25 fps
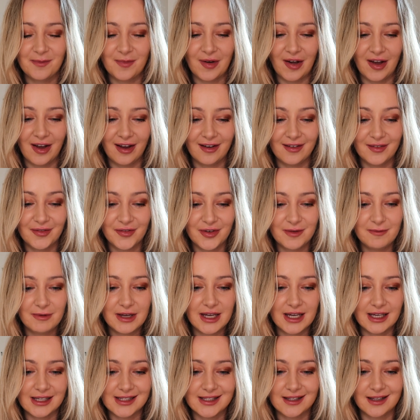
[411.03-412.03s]
but for
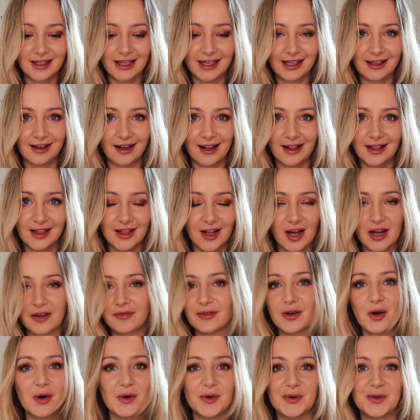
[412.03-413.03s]
me it's like a
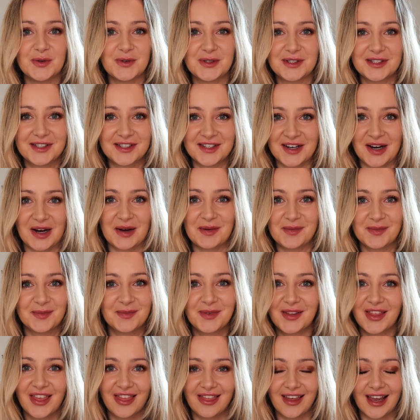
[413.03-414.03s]
life goals type
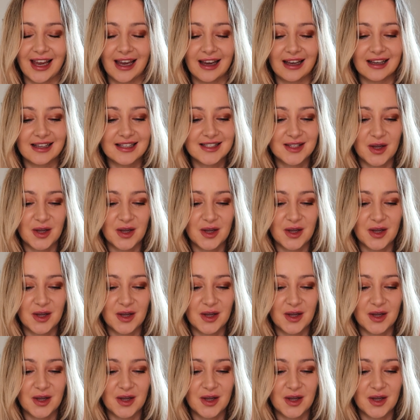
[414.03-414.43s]
thing,